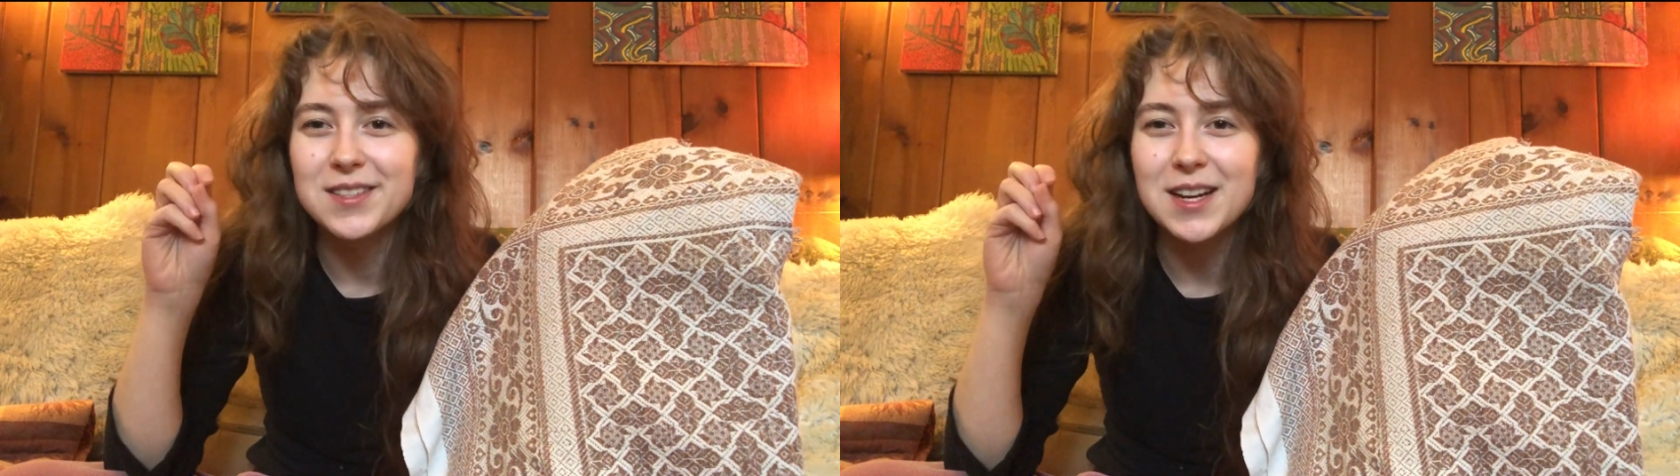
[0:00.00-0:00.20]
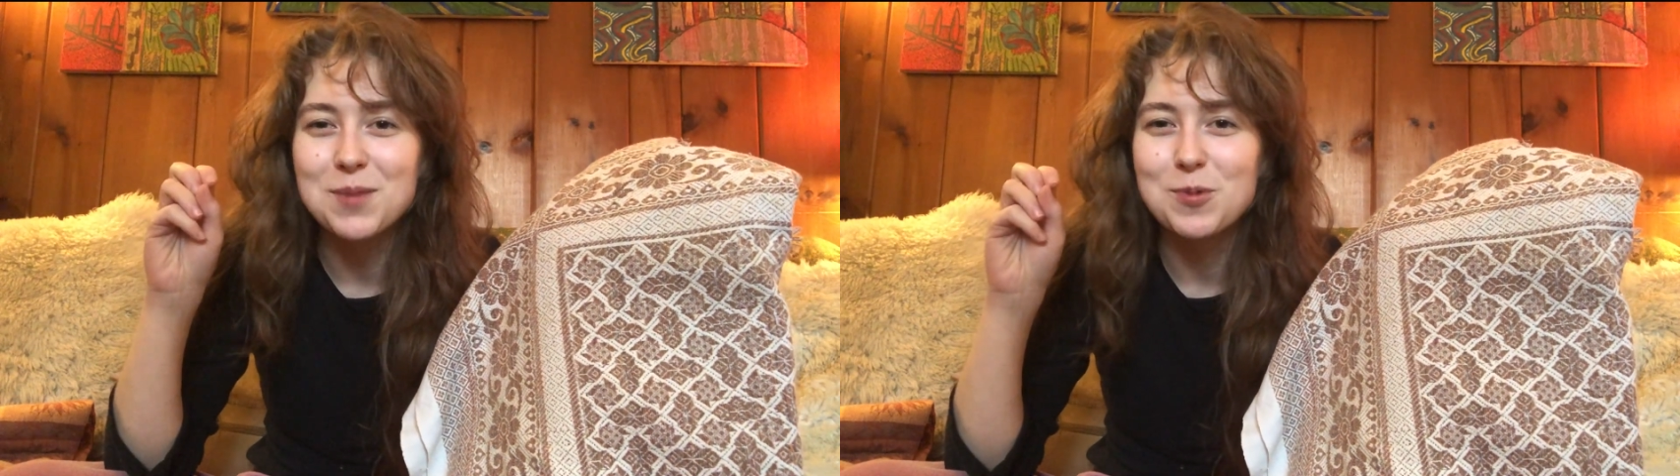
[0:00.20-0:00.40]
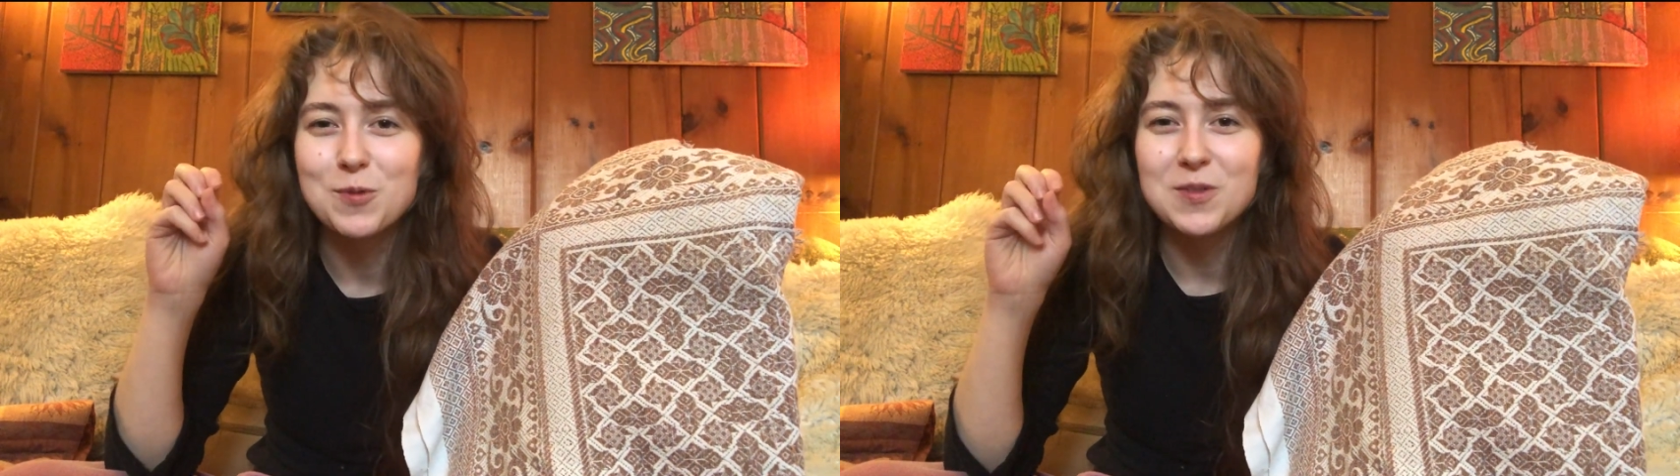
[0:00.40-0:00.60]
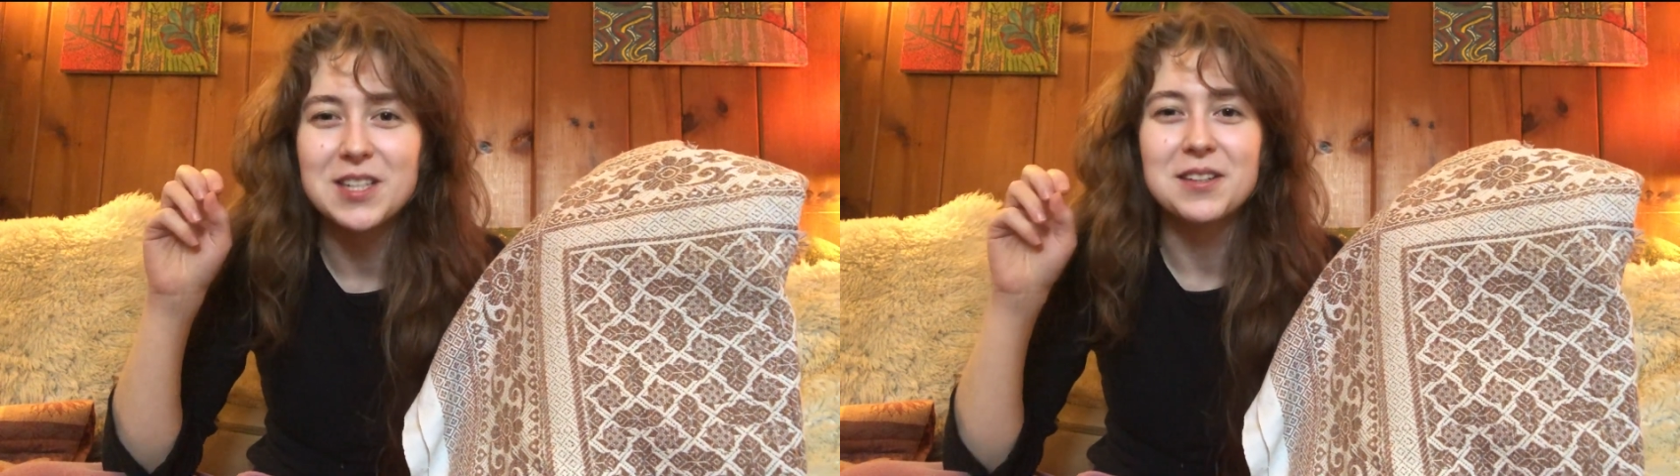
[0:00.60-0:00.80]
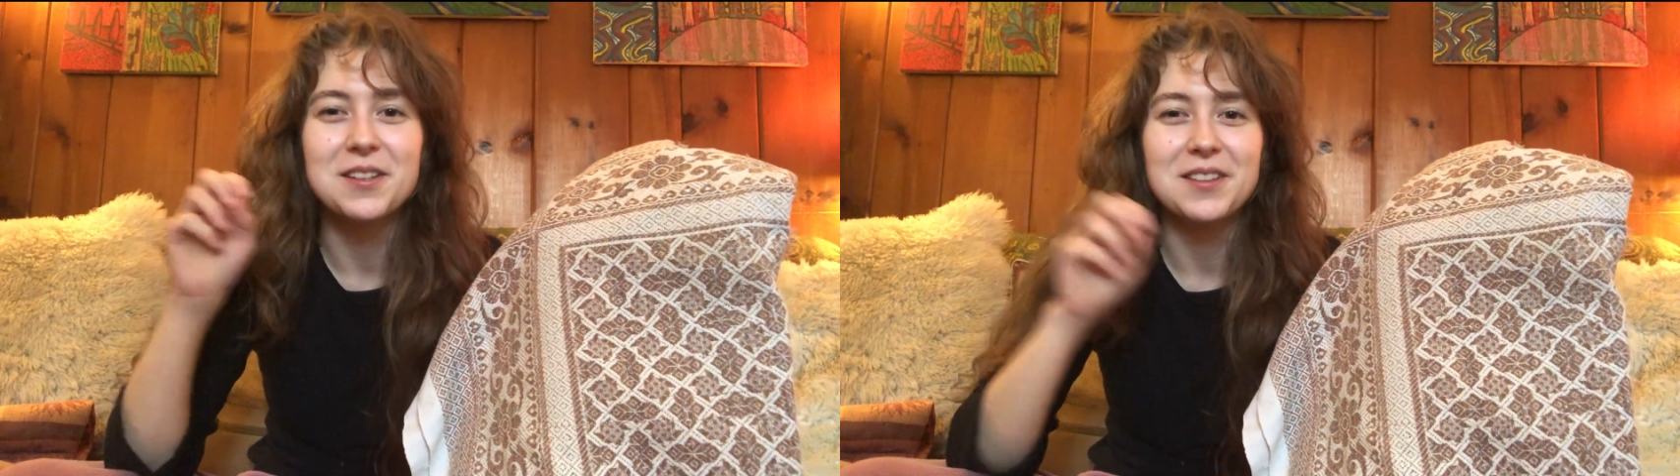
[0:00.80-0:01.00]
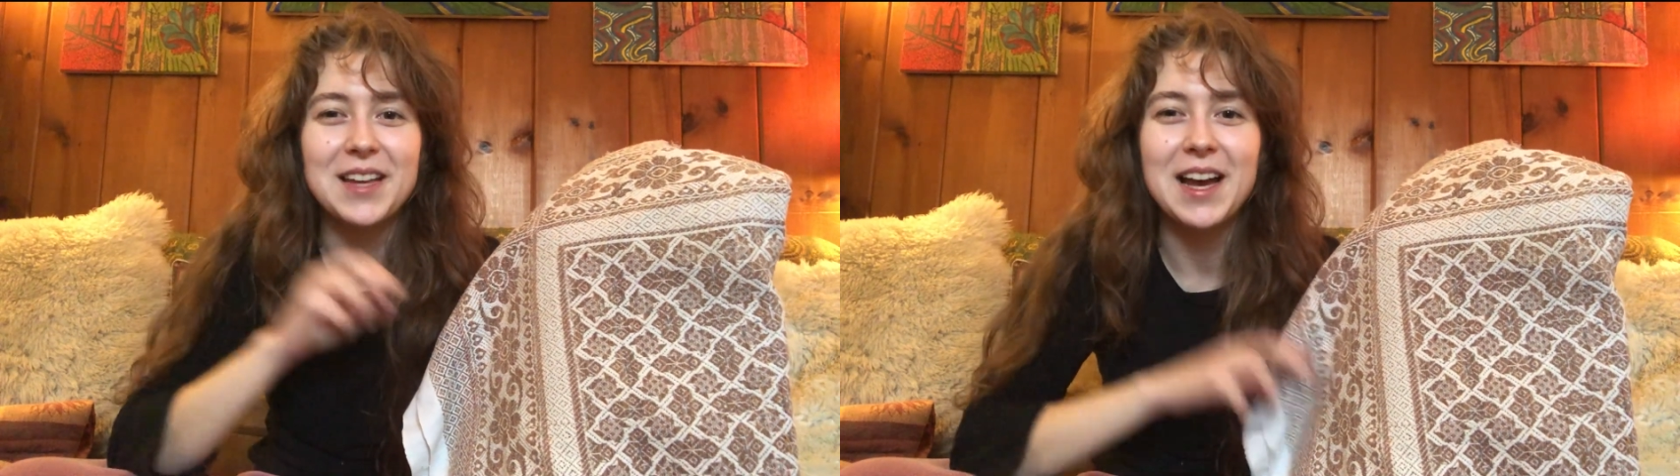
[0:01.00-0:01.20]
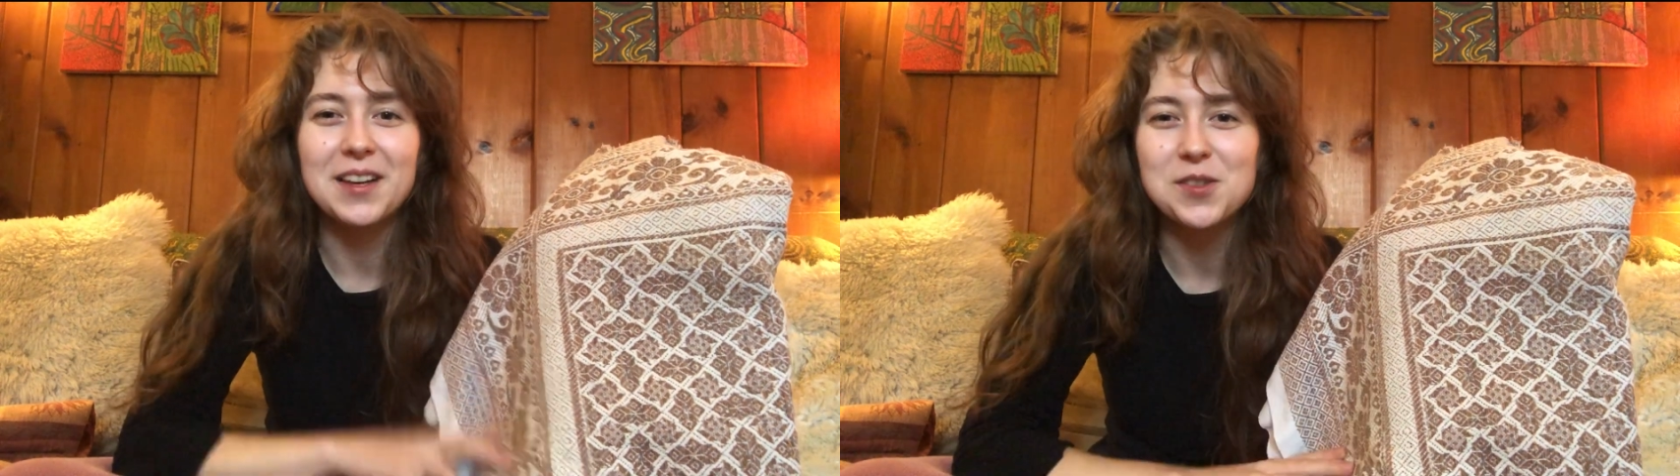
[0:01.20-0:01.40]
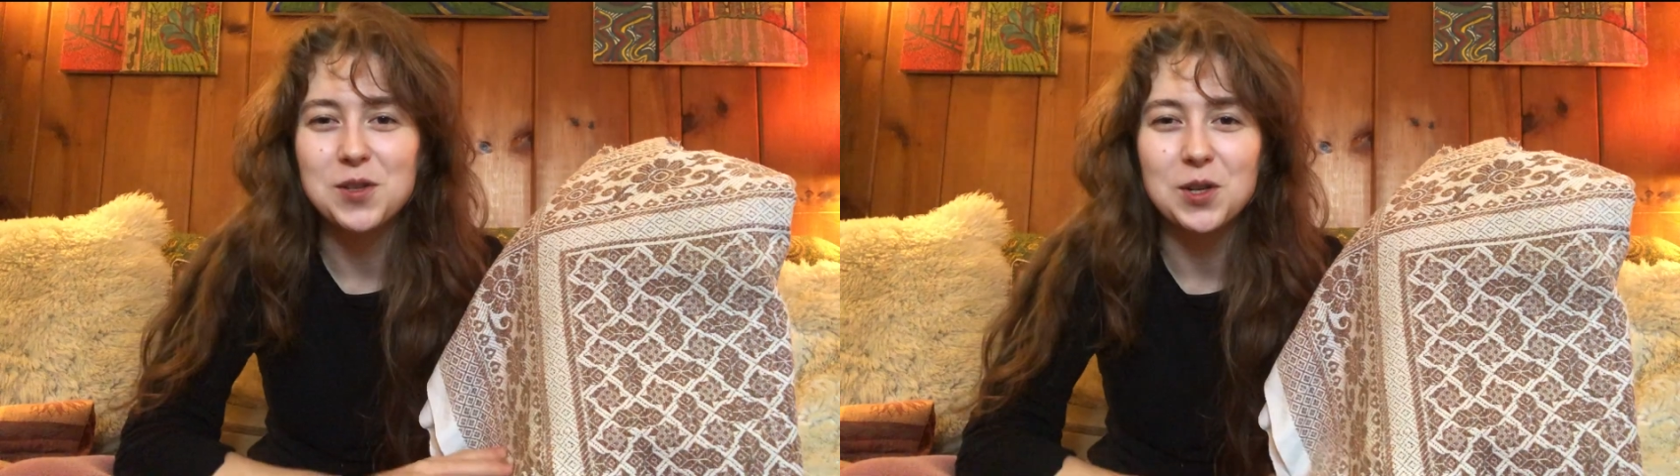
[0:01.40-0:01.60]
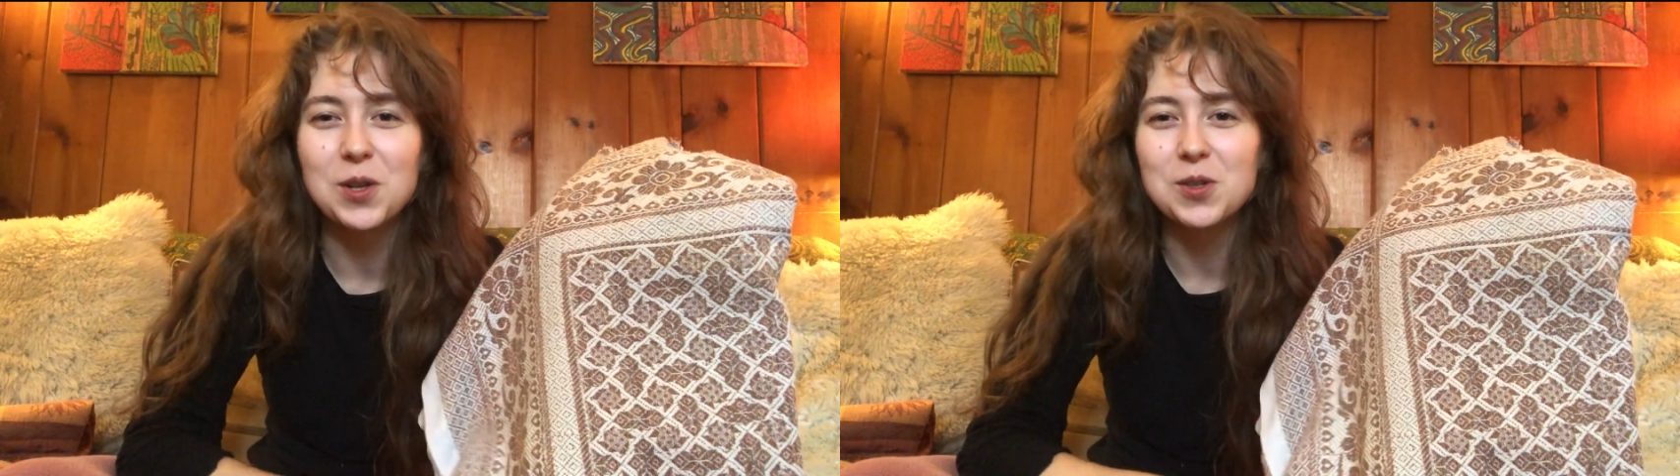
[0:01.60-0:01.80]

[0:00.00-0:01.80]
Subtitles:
type of deal last year,